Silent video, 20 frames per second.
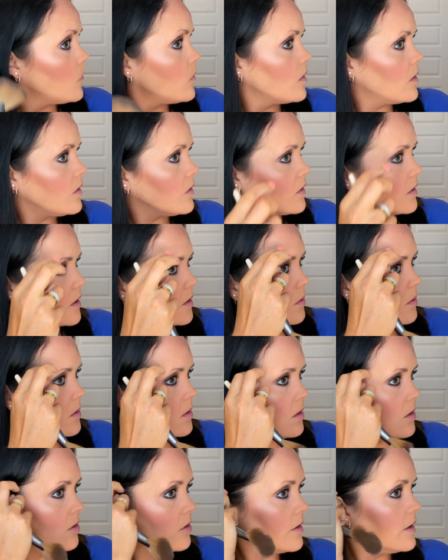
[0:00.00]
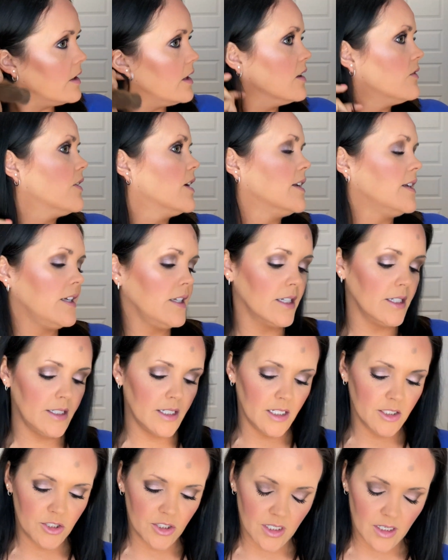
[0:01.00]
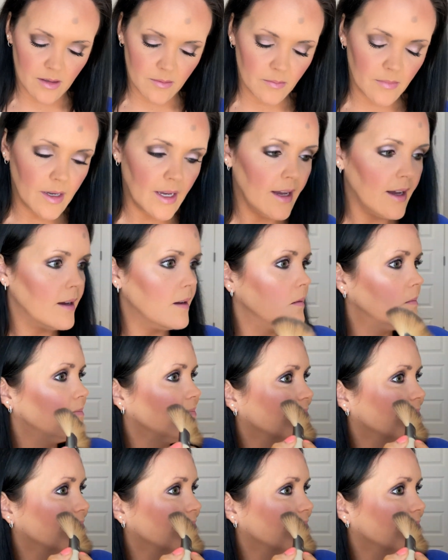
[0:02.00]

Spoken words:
Is going on, and if I need to touch up my